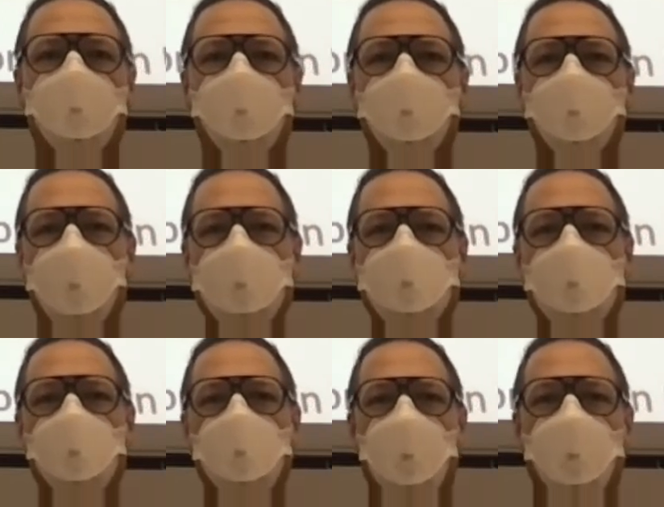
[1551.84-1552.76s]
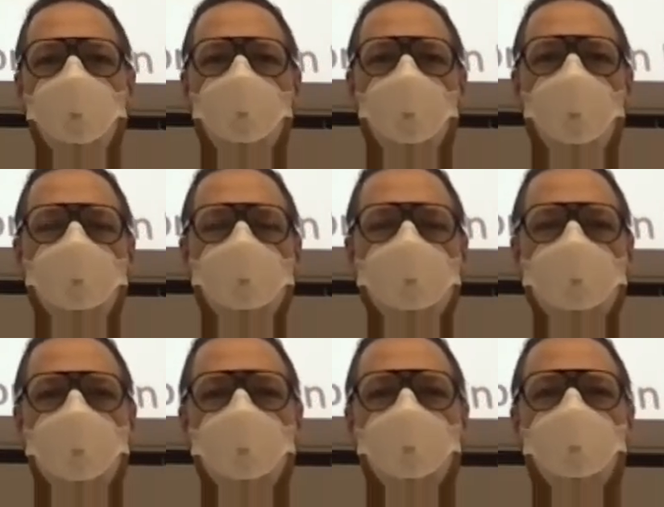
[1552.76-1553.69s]
Basically, we have to
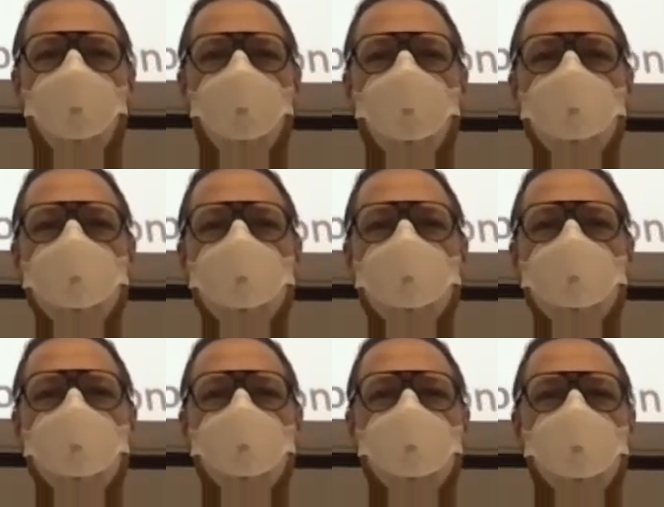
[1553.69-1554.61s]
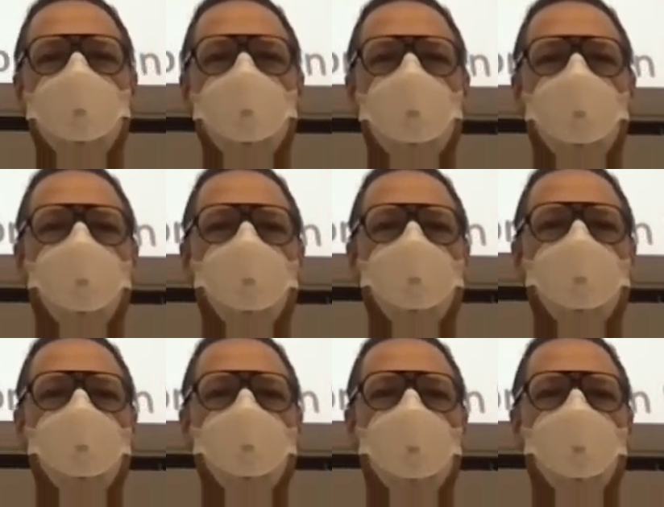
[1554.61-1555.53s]
understand first
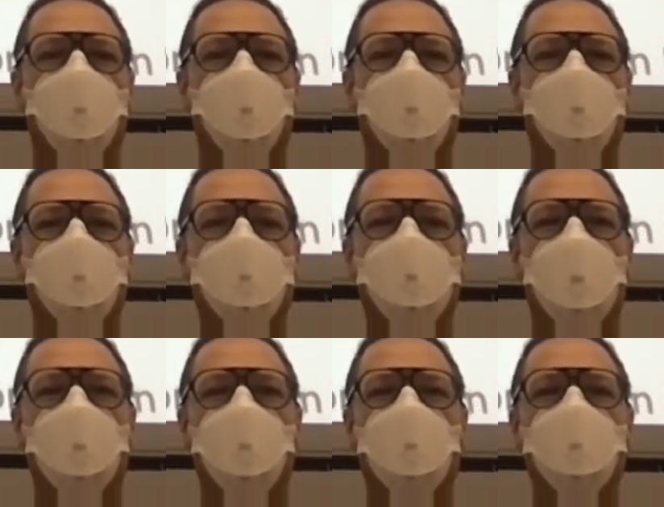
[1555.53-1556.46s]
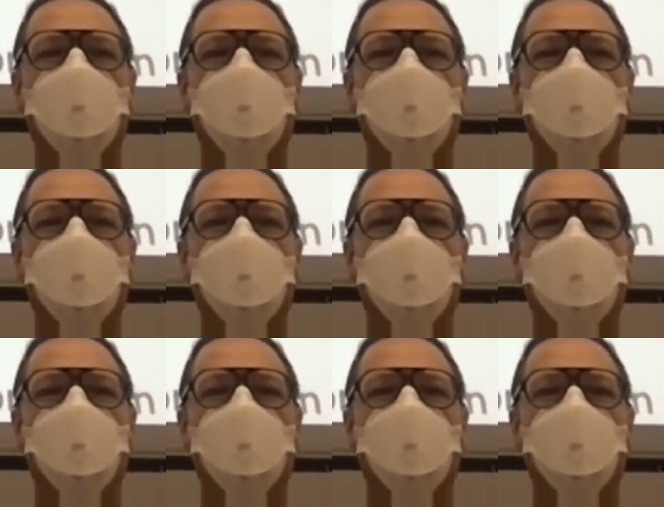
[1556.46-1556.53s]
that we can look